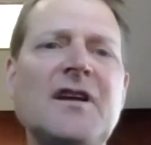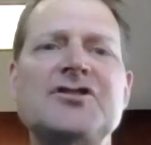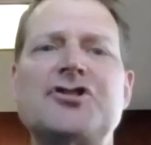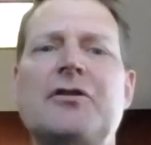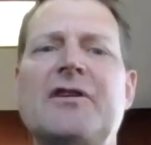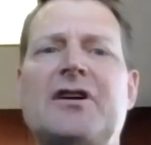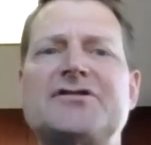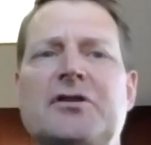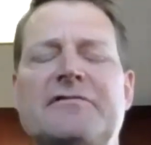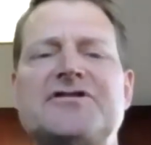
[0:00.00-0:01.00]
ensure that our
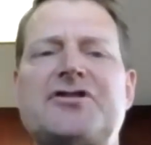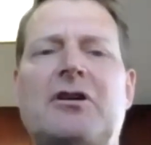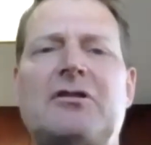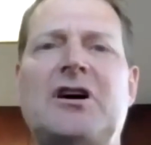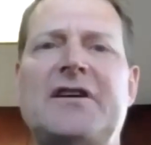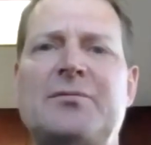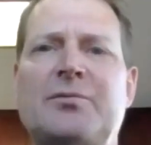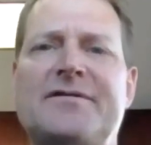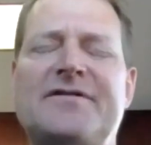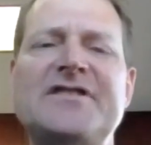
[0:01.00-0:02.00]
services are aligned
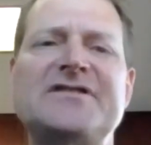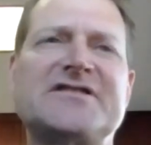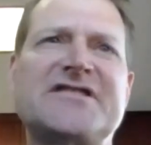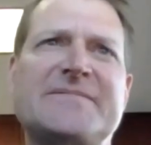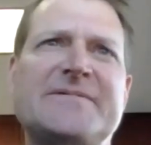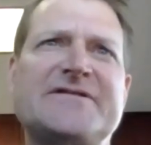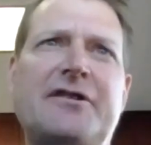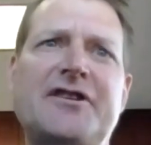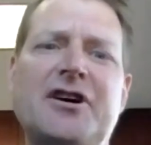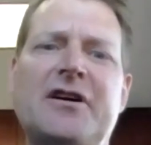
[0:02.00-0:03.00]
with needs assessments that
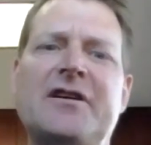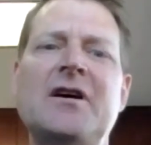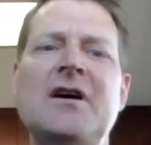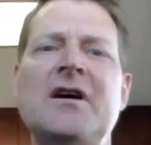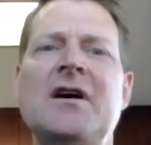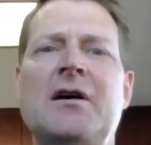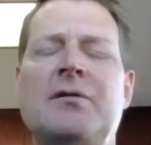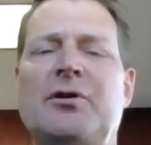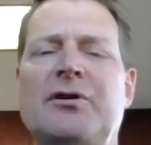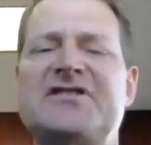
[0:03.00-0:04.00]
are done, and
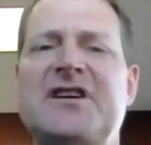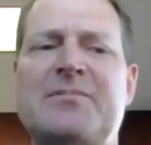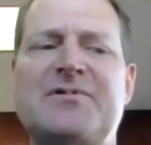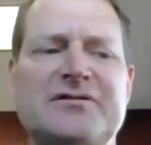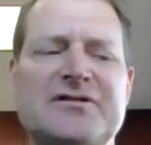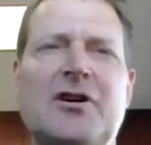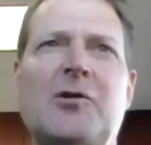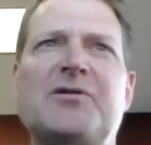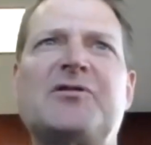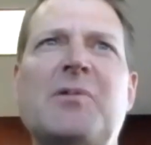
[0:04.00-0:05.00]
really attempt to
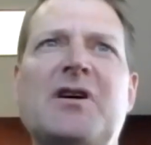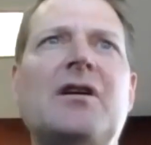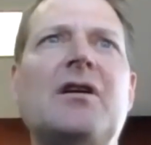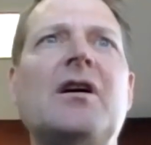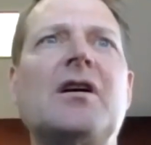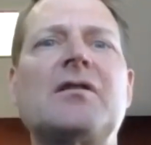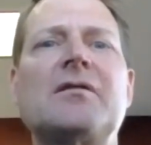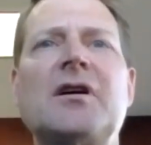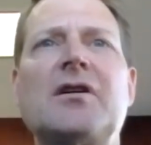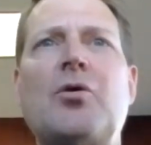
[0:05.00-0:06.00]
help us better
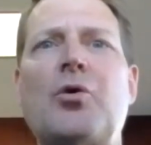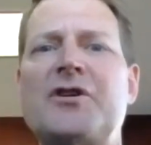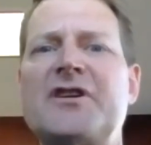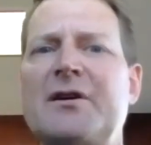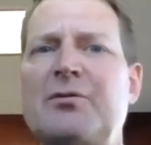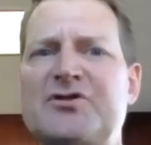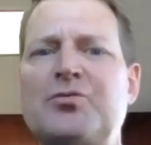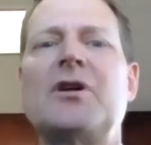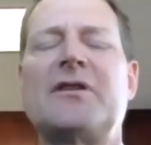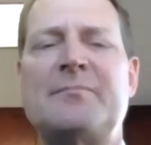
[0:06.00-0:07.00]
coordinate, which
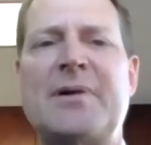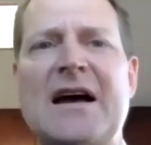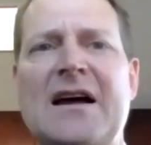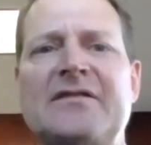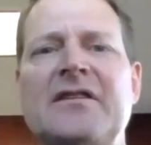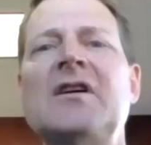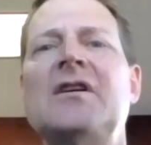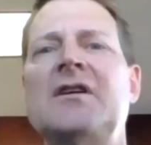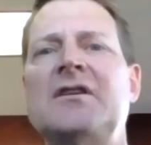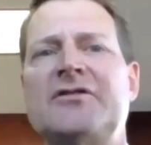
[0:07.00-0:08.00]
will impact
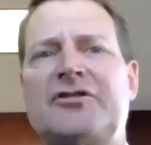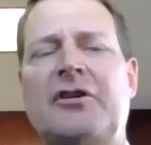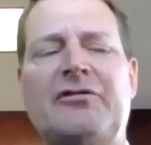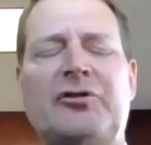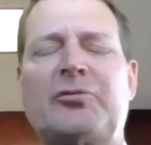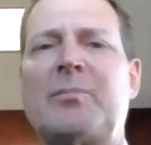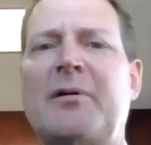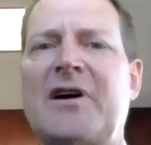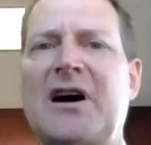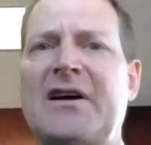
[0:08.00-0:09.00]
the services we
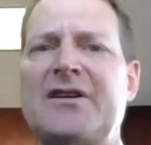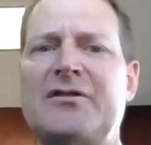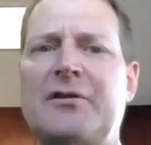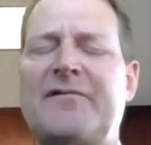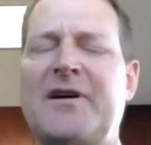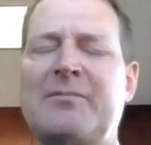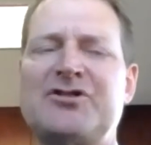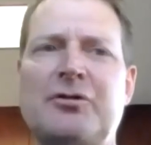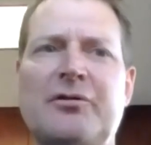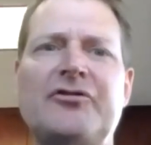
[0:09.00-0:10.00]
provide under Family and
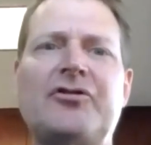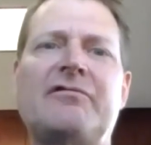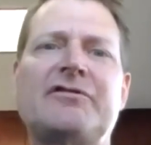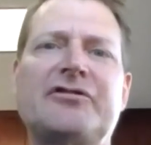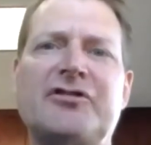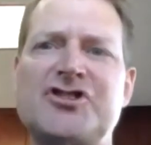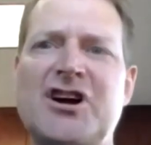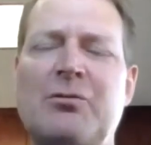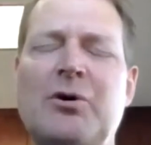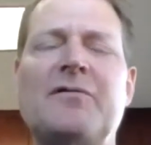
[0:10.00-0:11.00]
Children's Services and
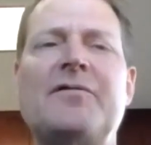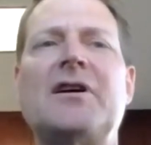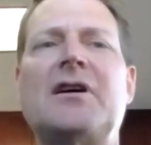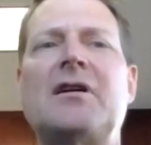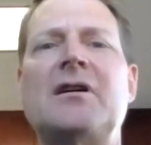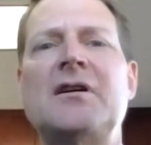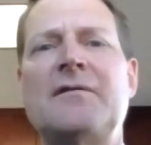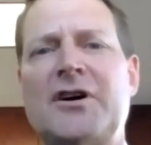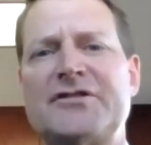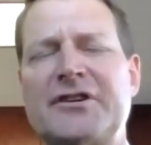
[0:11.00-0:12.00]
Child Welfare,
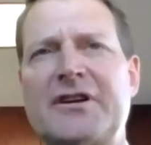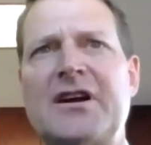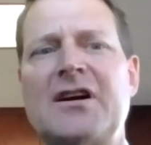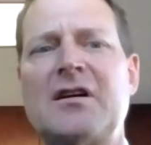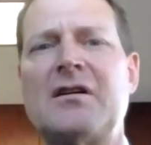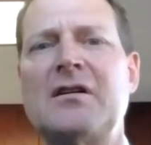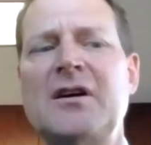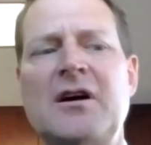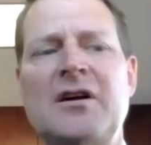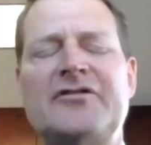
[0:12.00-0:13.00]
foster care,
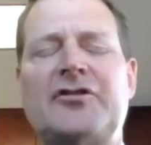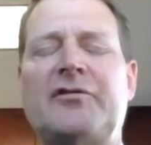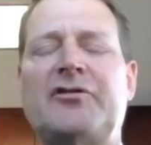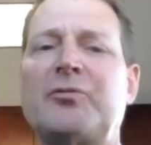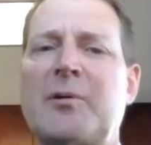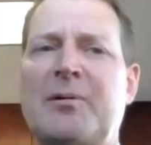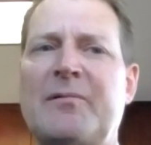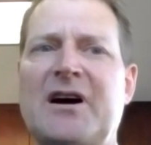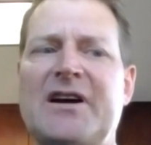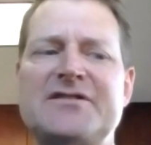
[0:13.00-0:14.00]
services we
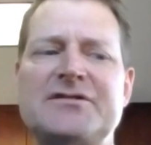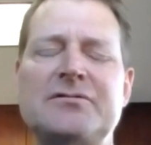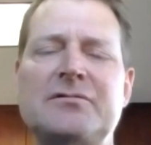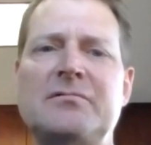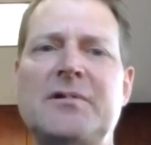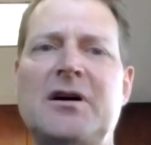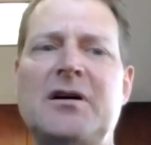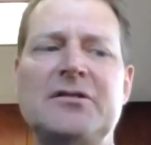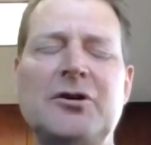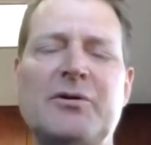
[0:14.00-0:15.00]
provide to
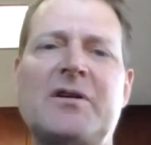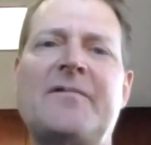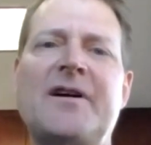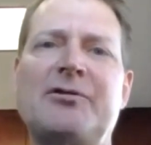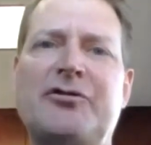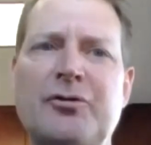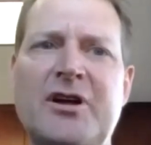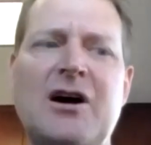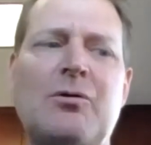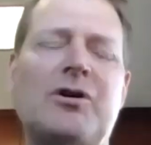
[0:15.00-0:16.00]
low-income families through
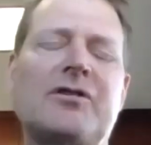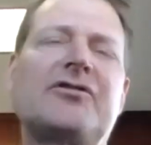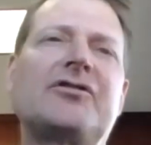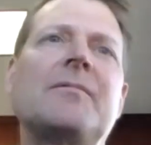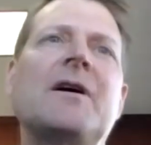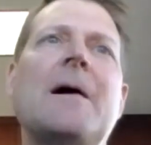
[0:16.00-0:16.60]
CalWORKs.